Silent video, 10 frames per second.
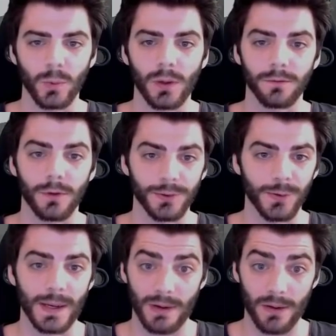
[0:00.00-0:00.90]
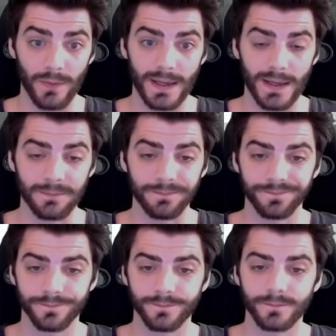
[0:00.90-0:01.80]
fall to the ground again.
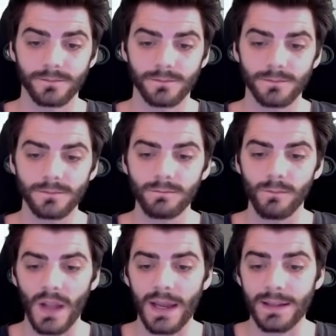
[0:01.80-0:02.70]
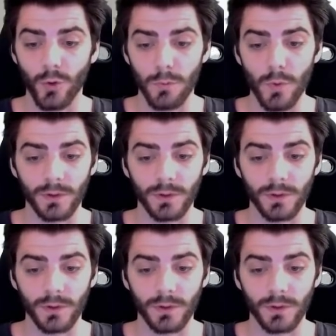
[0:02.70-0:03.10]
And to remove it